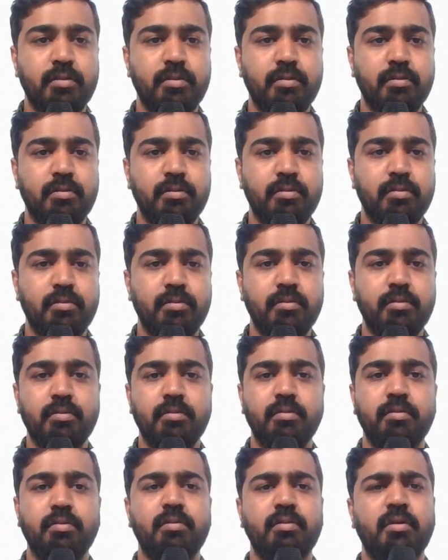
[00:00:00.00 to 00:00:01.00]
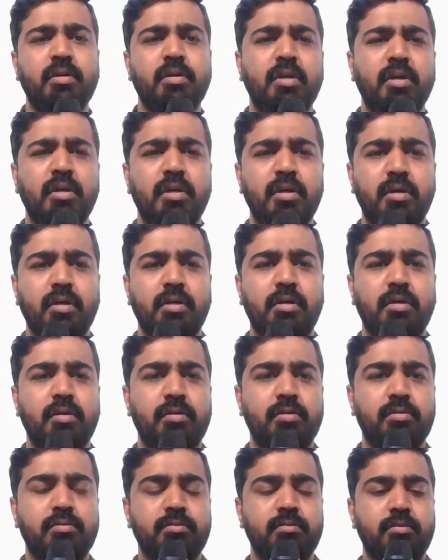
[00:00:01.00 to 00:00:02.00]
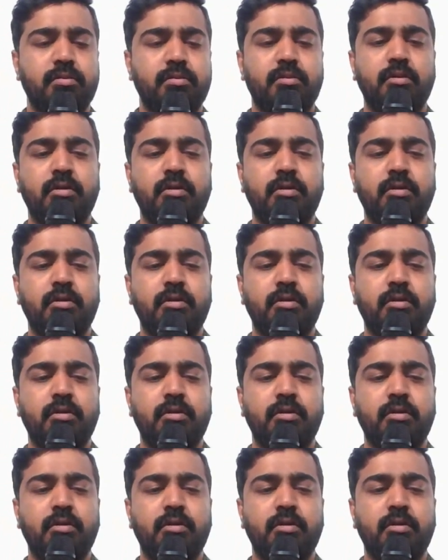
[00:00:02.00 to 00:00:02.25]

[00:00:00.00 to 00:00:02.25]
Nobody speaks.